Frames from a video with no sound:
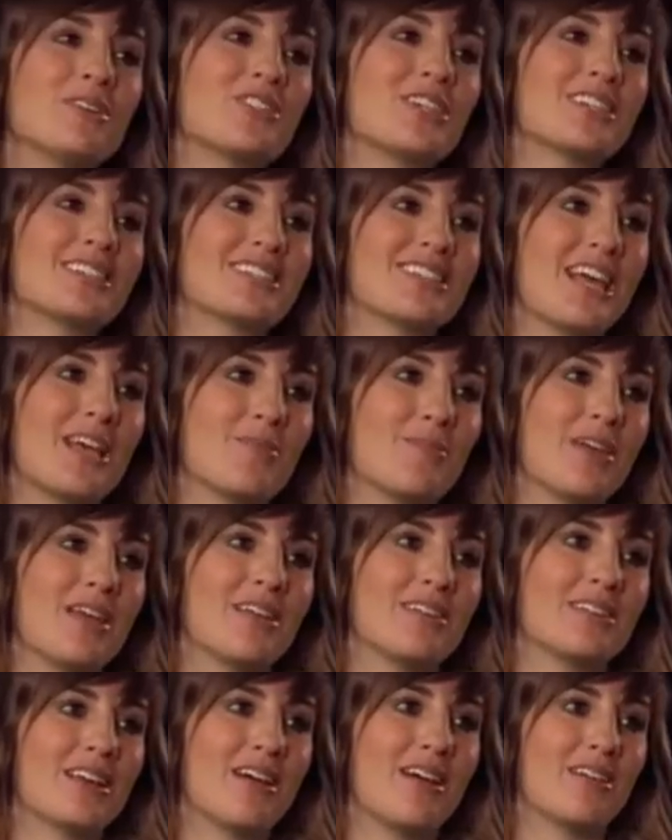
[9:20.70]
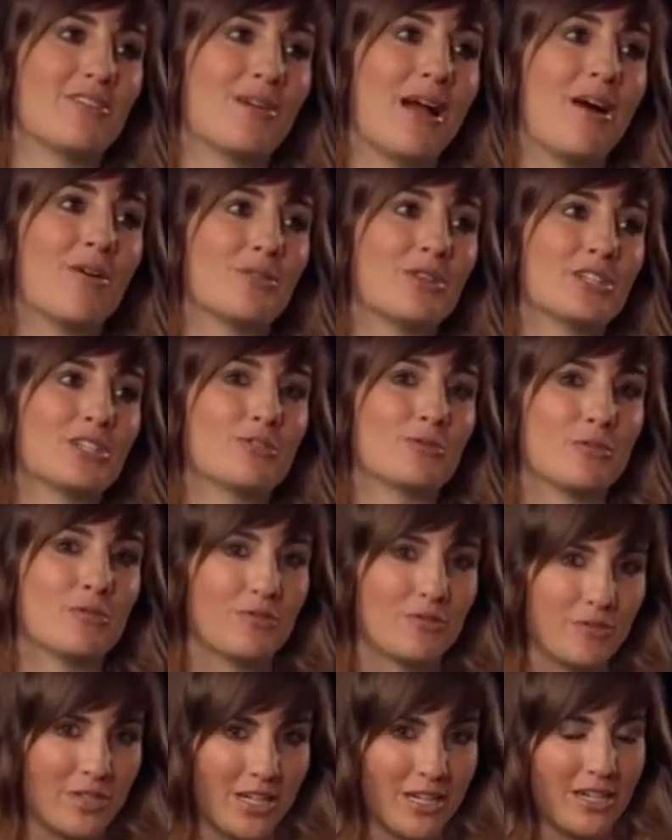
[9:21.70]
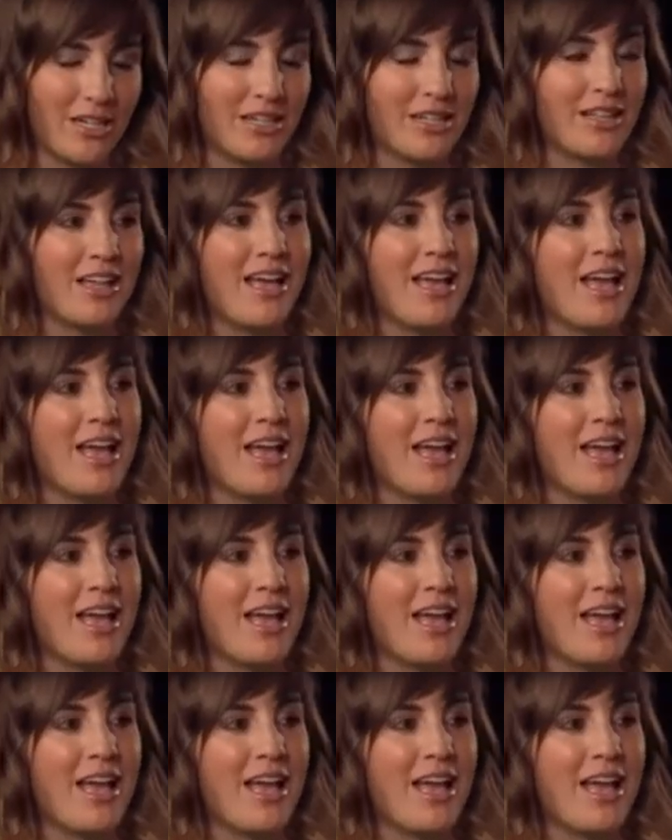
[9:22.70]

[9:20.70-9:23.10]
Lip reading: excitement around this reveal.